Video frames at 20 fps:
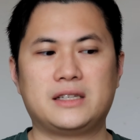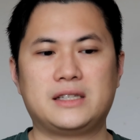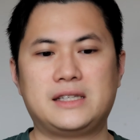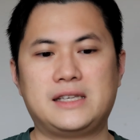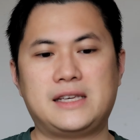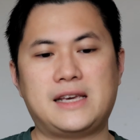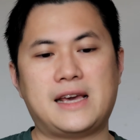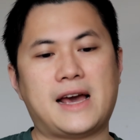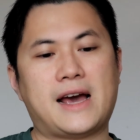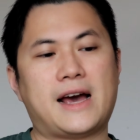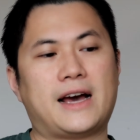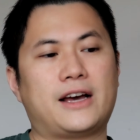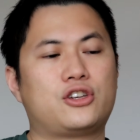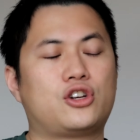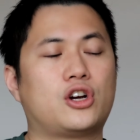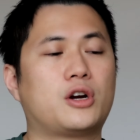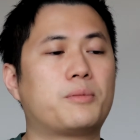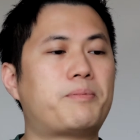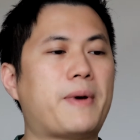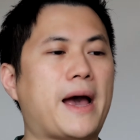yeah,
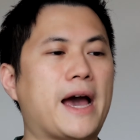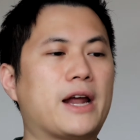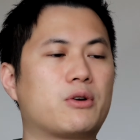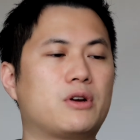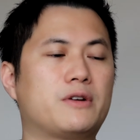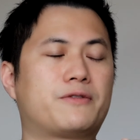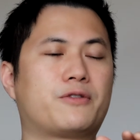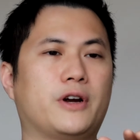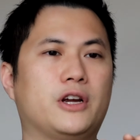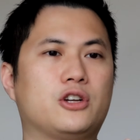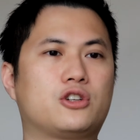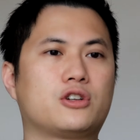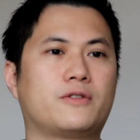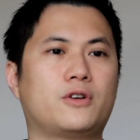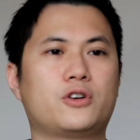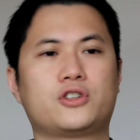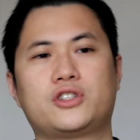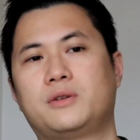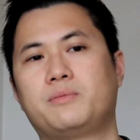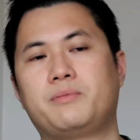your battery for
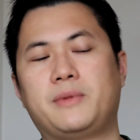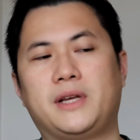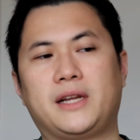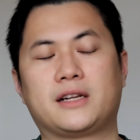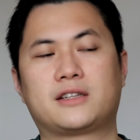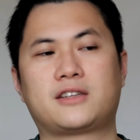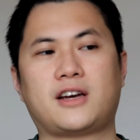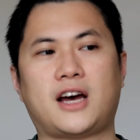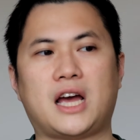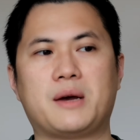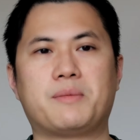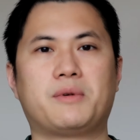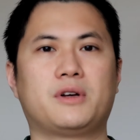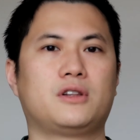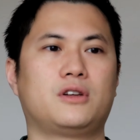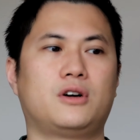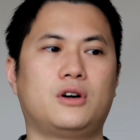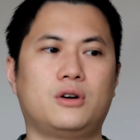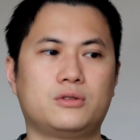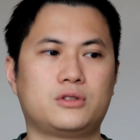introversion, meaning time
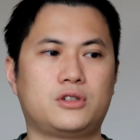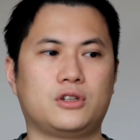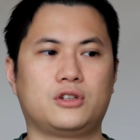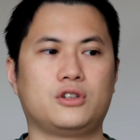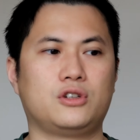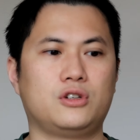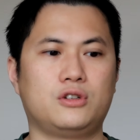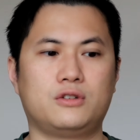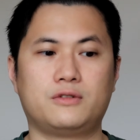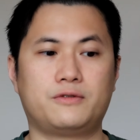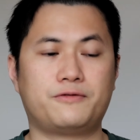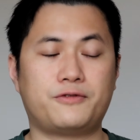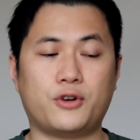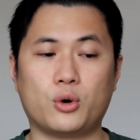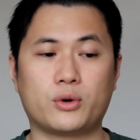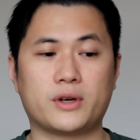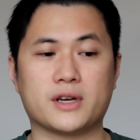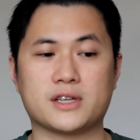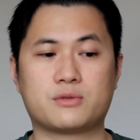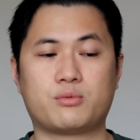alone to do
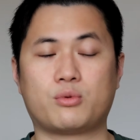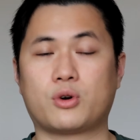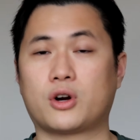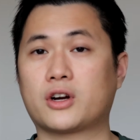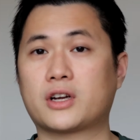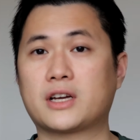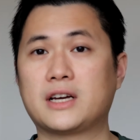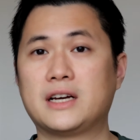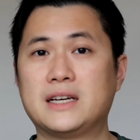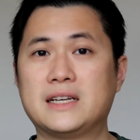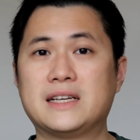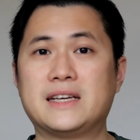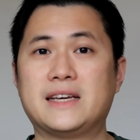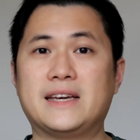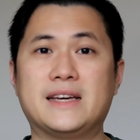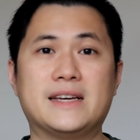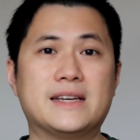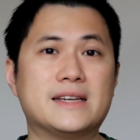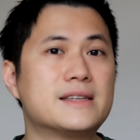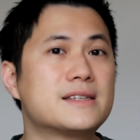focused work,
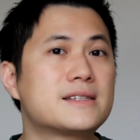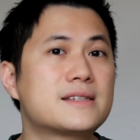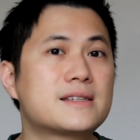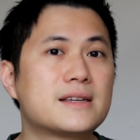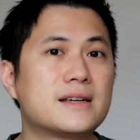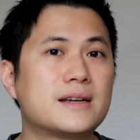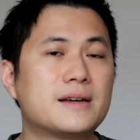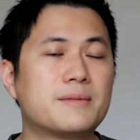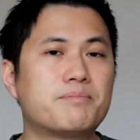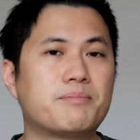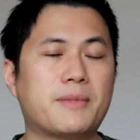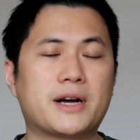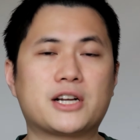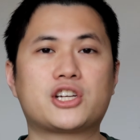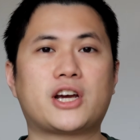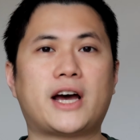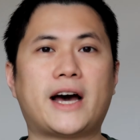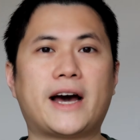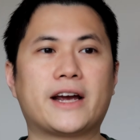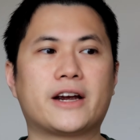is much
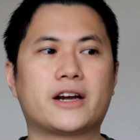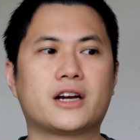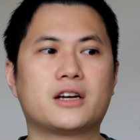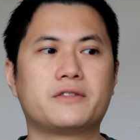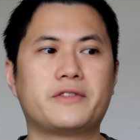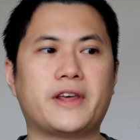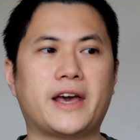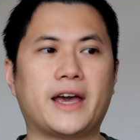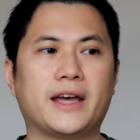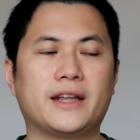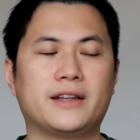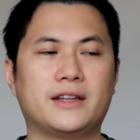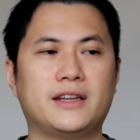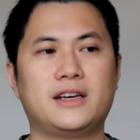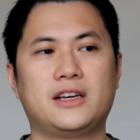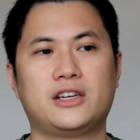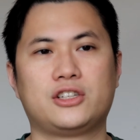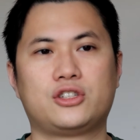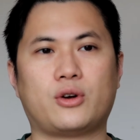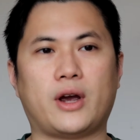higher than
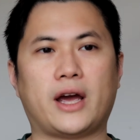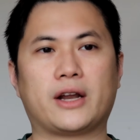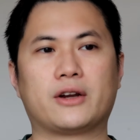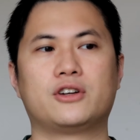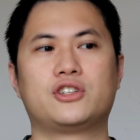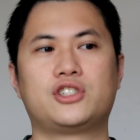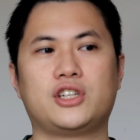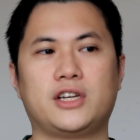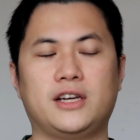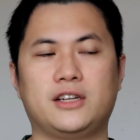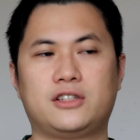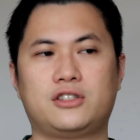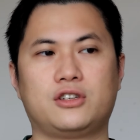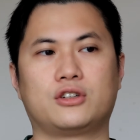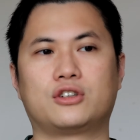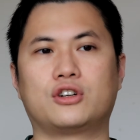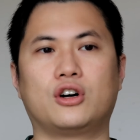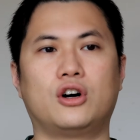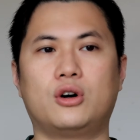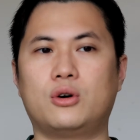your energy to
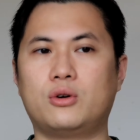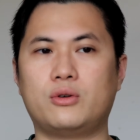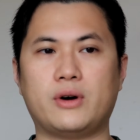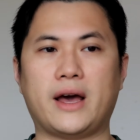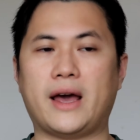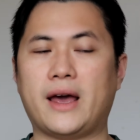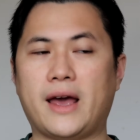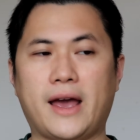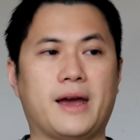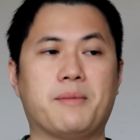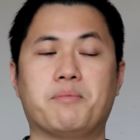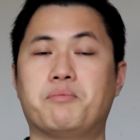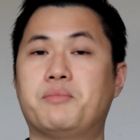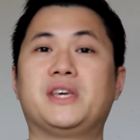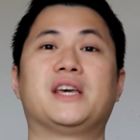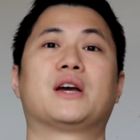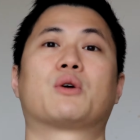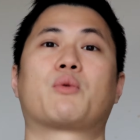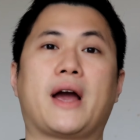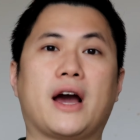go and
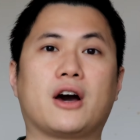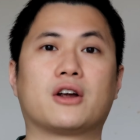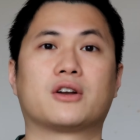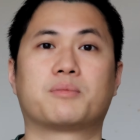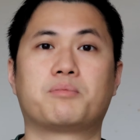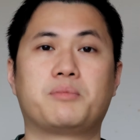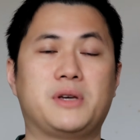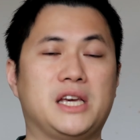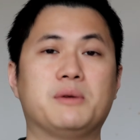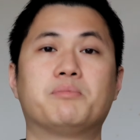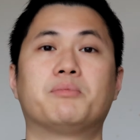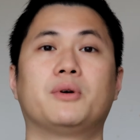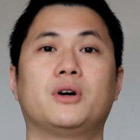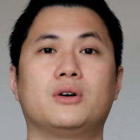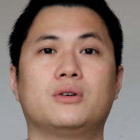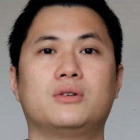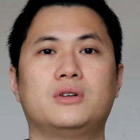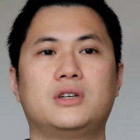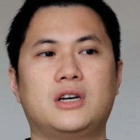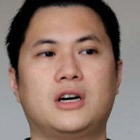be around
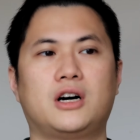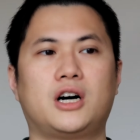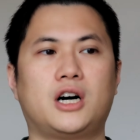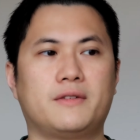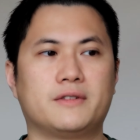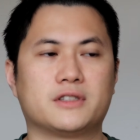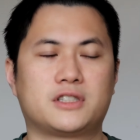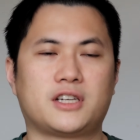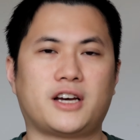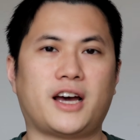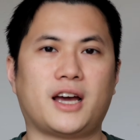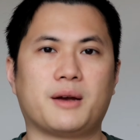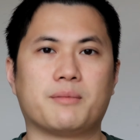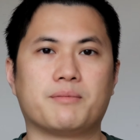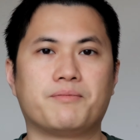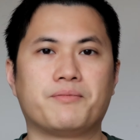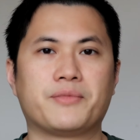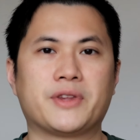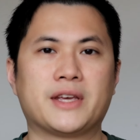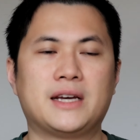people all the
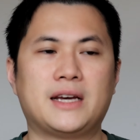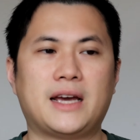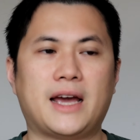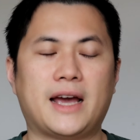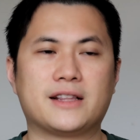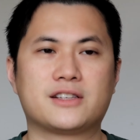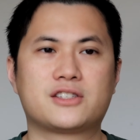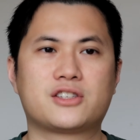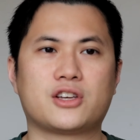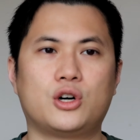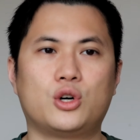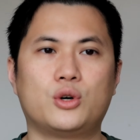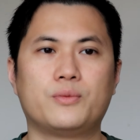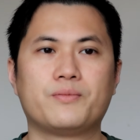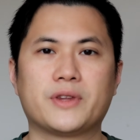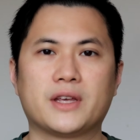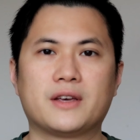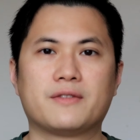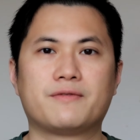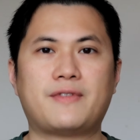time. And
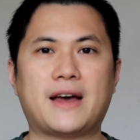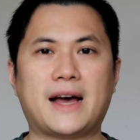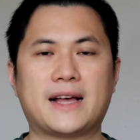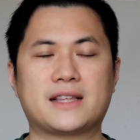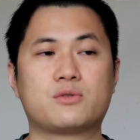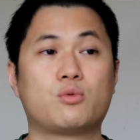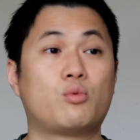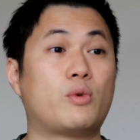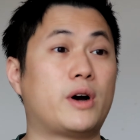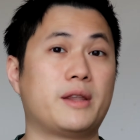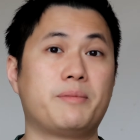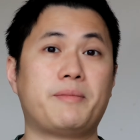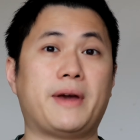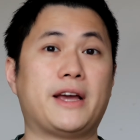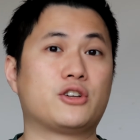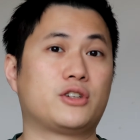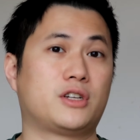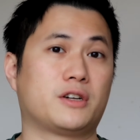so that's one major